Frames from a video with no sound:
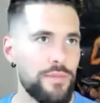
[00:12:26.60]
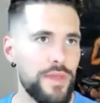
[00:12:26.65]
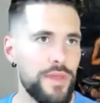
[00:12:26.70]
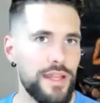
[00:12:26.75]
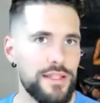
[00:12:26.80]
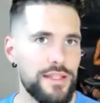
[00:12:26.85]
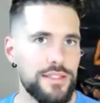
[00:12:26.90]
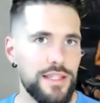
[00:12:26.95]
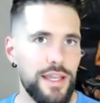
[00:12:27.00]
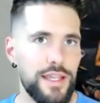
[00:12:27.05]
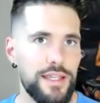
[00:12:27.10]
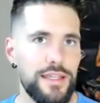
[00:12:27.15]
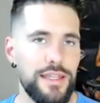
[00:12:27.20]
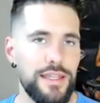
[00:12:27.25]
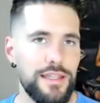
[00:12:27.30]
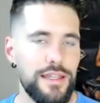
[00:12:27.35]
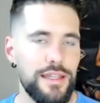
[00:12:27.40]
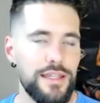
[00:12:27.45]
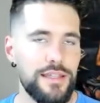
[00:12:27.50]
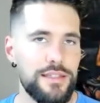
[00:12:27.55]
that. It's like
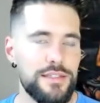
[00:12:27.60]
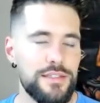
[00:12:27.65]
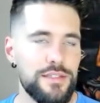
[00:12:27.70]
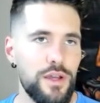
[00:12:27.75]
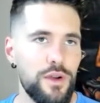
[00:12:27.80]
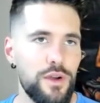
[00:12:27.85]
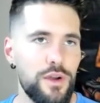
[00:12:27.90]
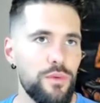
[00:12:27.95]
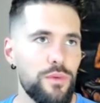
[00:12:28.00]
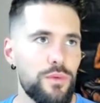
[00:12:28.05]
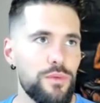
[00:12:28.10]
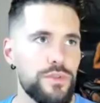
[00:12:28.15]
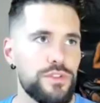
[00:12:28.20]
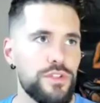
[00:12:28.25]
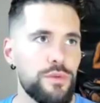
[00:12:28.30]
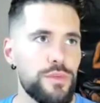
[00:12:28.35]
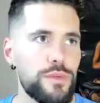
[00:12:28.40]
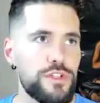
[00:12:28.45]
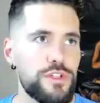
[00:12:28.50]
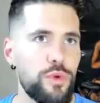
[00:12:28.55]
it's so
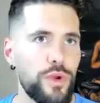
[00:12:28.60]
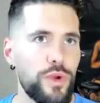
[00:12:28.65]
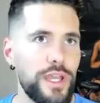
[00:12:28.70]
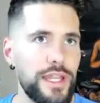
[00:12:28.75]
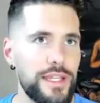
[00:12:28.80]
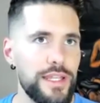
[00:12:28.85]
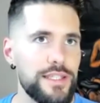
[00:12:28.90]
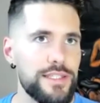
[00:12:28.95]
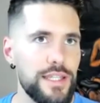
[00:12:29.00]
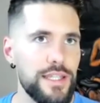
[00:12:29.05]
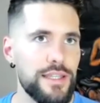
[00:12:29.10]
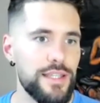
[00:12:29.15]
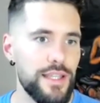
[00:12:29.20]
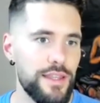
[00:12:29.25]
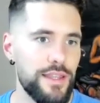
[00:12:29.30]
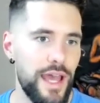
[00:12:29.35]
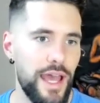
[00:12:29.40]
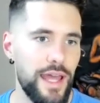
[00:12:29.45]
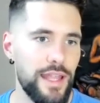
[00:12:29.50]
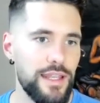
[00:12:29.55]
so much more innocent
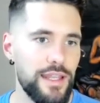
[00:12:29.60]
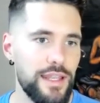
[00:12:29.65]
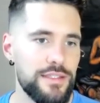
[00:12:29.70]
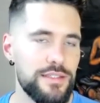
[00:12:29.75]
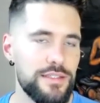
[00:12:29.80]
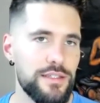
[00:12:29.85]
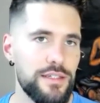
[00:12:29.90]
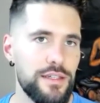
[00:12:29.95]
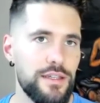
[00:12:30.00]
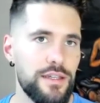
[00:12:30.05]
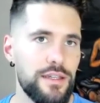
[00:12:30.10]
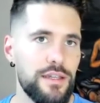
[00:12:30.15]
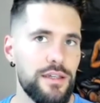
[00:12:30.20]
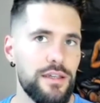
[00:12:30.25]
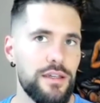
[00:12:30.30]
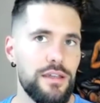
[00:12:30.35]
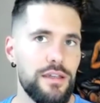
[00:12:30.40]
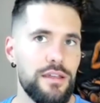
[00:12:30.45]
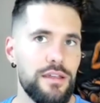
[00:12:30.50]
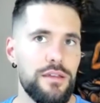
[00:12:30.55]
than that. It's
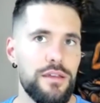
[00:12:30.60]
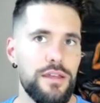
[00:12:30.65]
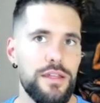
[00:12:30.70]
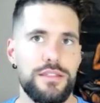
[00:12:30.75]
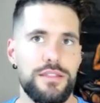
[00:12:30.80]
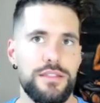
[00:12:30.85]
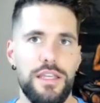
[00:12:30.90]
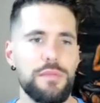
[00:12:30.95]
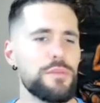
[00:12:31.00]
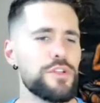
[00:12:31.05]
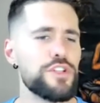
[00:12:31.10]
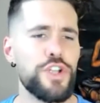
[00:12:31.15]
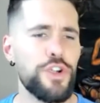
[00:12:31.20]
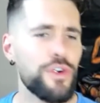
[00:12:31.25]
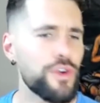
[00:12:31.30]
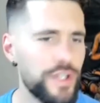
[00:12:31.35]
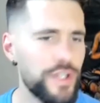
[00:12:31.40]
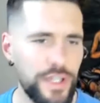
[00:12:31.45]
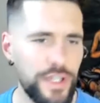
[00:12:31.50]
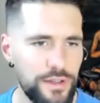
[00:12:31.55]
it's
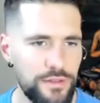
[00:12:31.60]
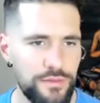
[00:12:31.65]
immaturity.